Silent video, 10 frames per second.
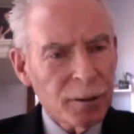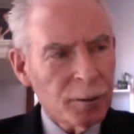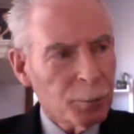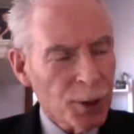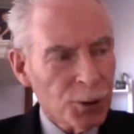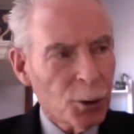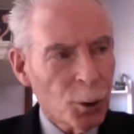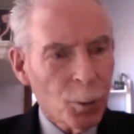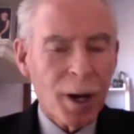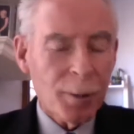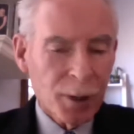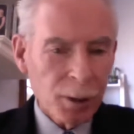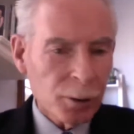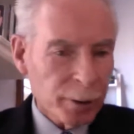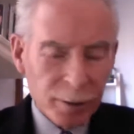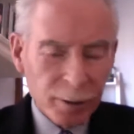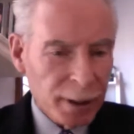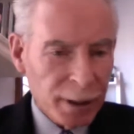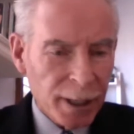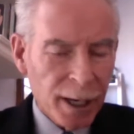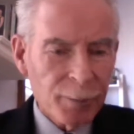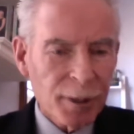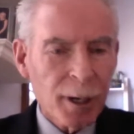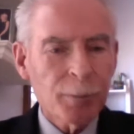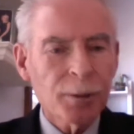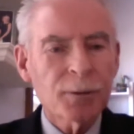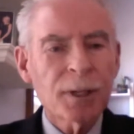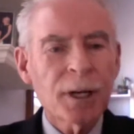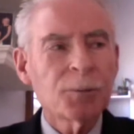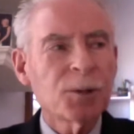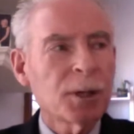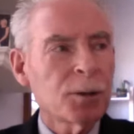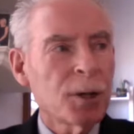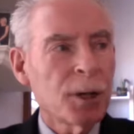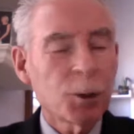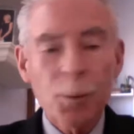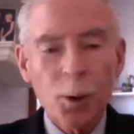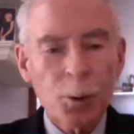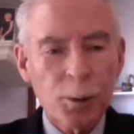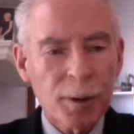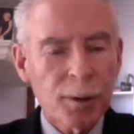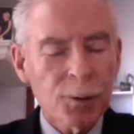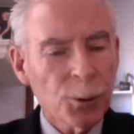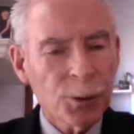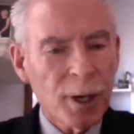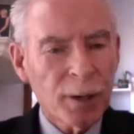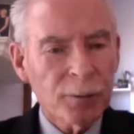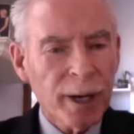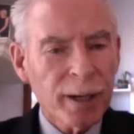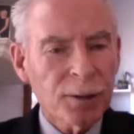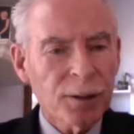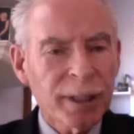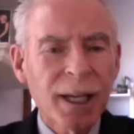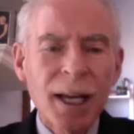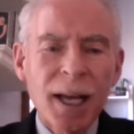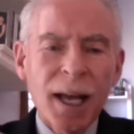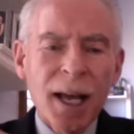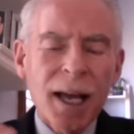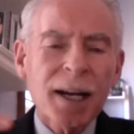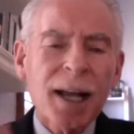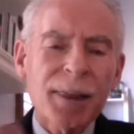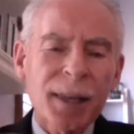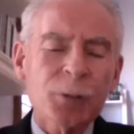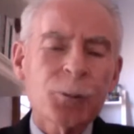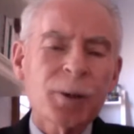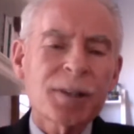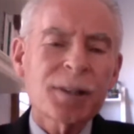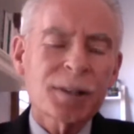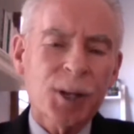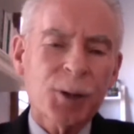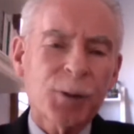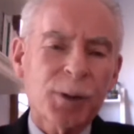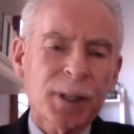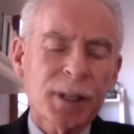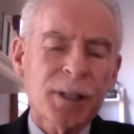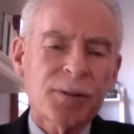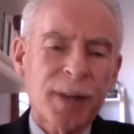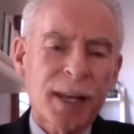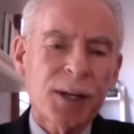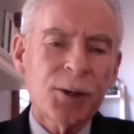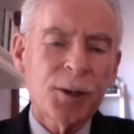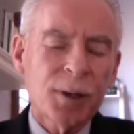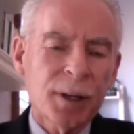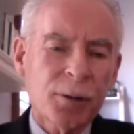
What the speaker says: President Obama, Hillary Clinton came a couple of times. He spoke with the Sultan regularly. And I think we successfully conveyed to the